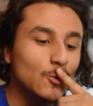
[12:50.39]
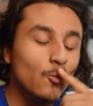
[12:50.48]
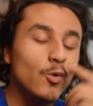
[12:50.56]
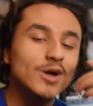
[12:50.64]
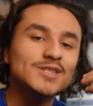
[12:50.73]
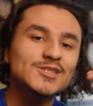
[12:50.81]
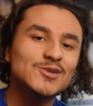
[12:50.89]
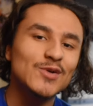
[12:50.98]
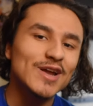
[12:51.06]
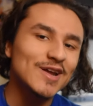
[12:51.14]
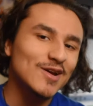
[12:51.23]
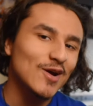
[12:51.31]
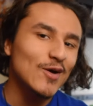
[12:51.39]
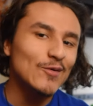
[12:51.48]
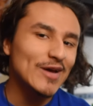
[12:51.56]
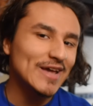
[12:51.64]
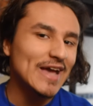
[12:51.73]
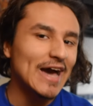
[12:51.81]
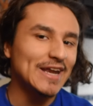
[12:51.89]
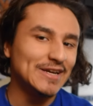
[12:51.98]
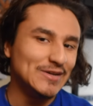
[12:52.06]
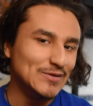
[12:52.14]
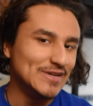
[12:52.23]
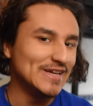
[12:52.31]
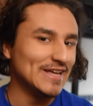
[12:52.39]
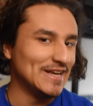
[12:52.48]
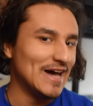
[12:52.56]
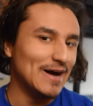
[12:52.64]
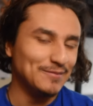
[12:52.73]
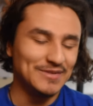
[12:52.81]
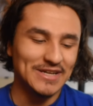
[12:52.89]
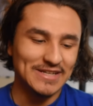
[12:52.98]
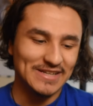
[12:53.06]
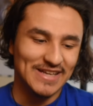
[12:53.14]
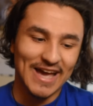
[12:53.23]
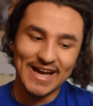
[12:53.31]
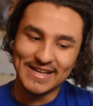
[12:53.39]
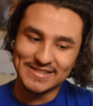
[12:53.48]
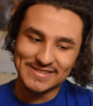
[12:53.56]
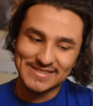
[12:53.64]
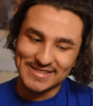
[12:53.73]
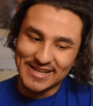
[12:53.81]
What's Greta Gerwig got to do to get nominated, guys?